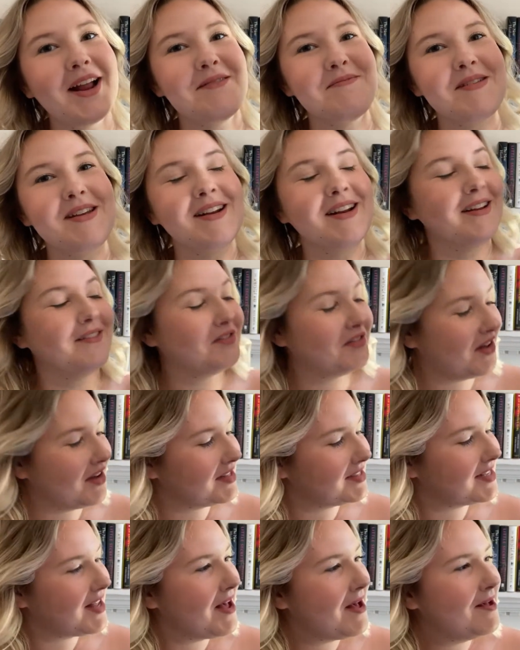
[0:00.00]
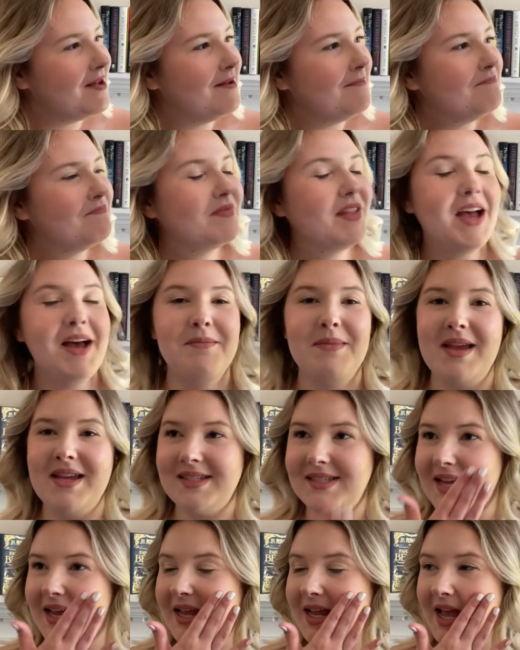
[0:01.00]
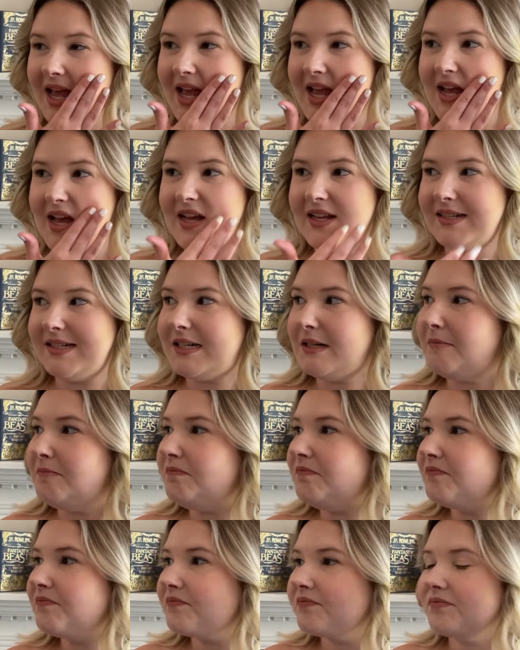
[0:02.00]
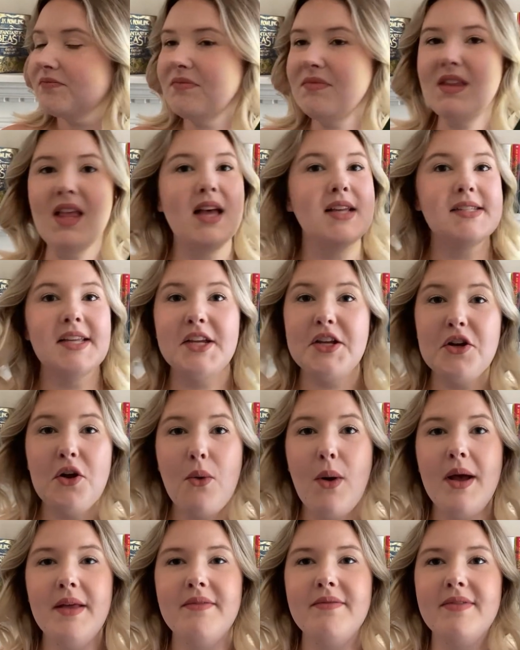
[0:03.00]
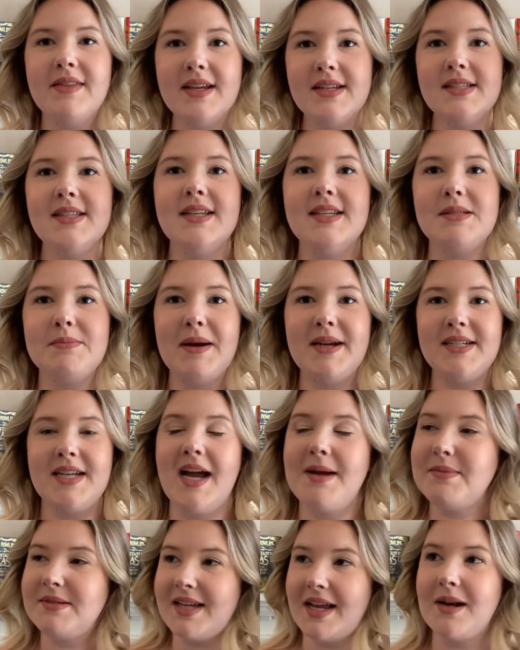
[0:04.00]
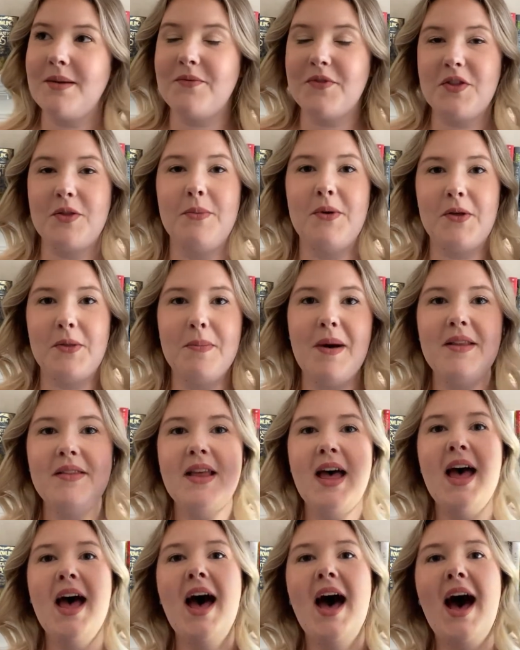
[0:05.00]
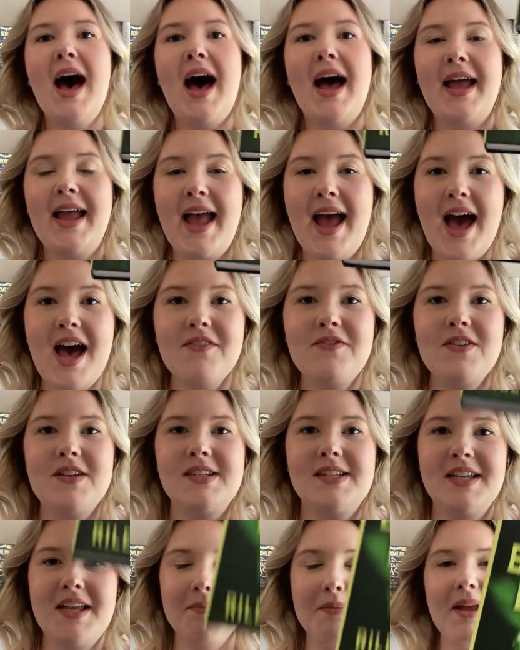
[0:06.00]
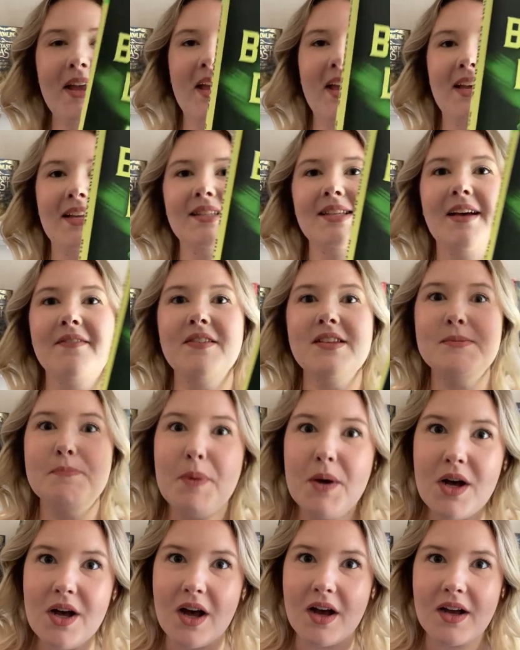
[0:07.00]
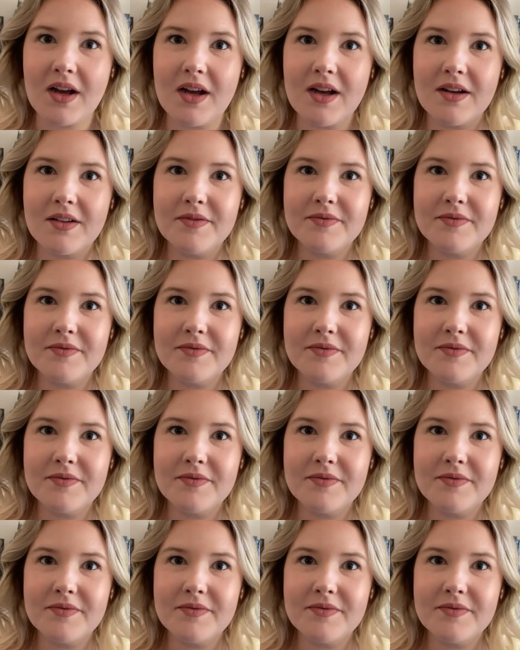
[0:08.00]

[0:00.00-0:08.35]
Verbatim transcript: I mean, it looks amazing. And I was like, you know what? This is my time to sign up for the book of the month. I have to get my hands on this book.